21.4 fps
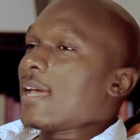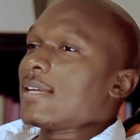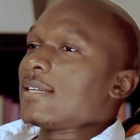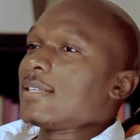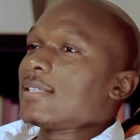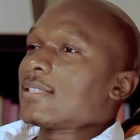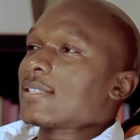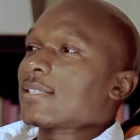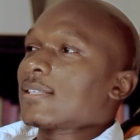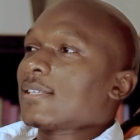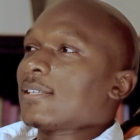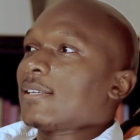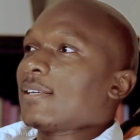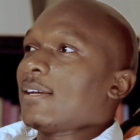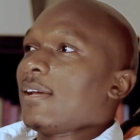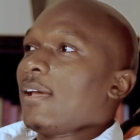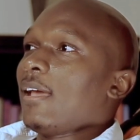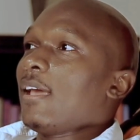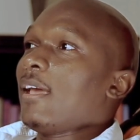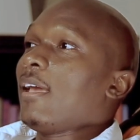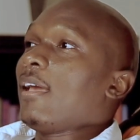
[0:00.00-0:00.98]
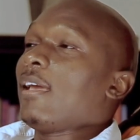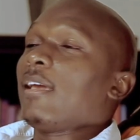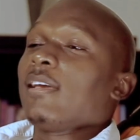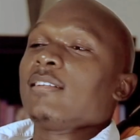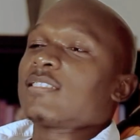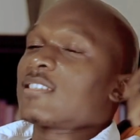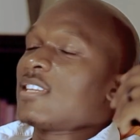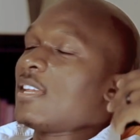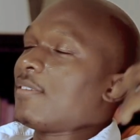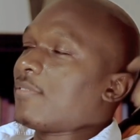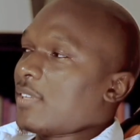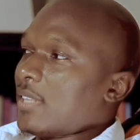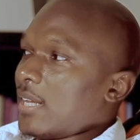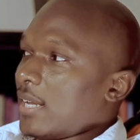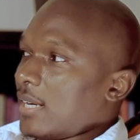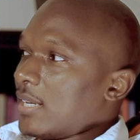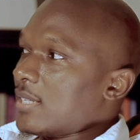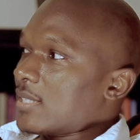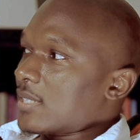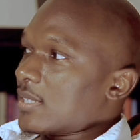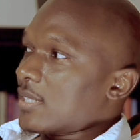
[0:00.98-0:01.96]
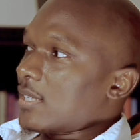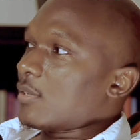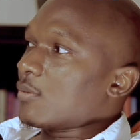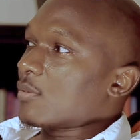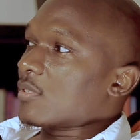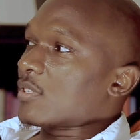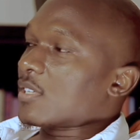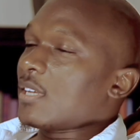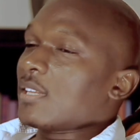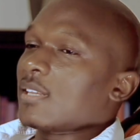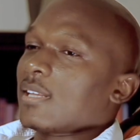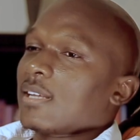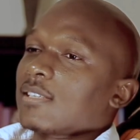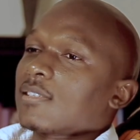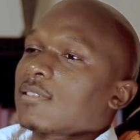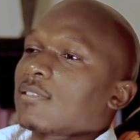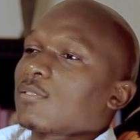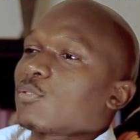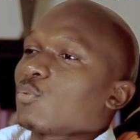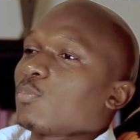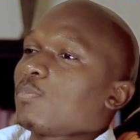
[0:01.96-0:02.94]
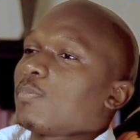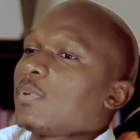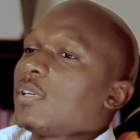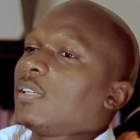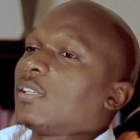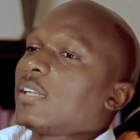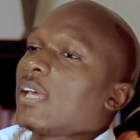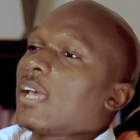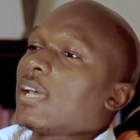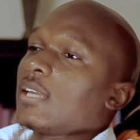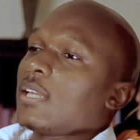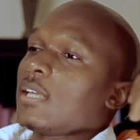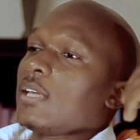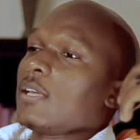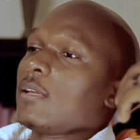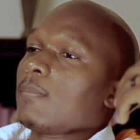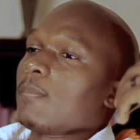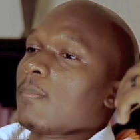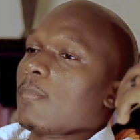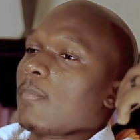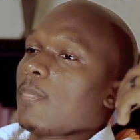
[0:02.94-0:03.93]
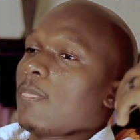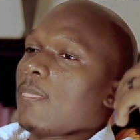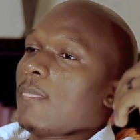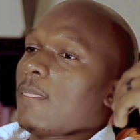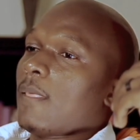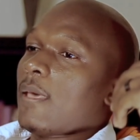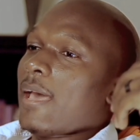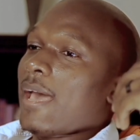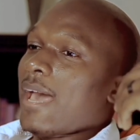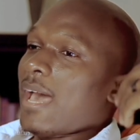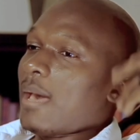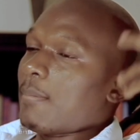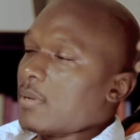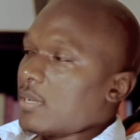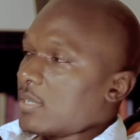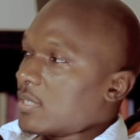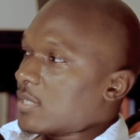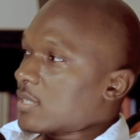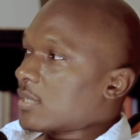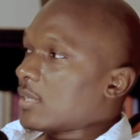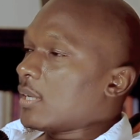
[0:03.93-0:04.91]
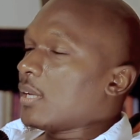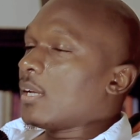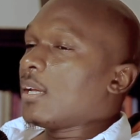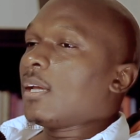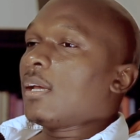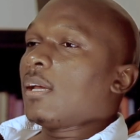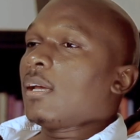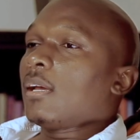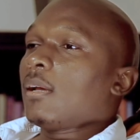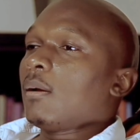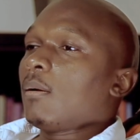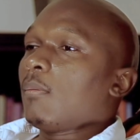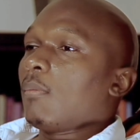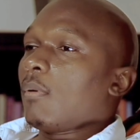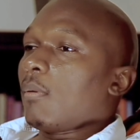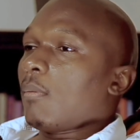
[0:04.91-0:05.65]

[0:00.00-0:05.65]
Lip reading: And it's never that easy. You see that to build any habits, the